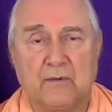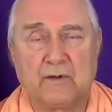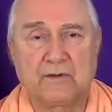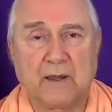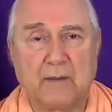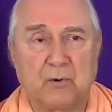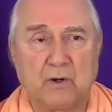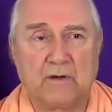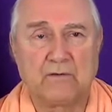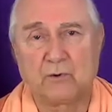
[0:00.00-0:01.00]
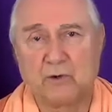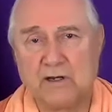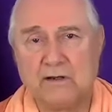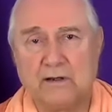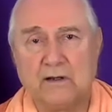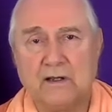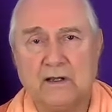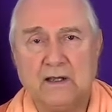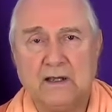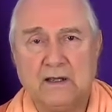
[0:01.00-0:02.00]
the standpoint of greed and
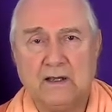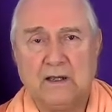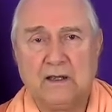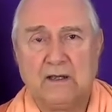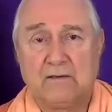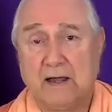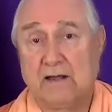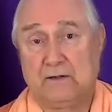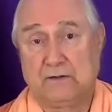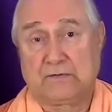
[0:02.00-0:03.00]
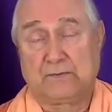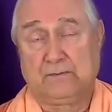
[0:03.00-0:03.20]
violence,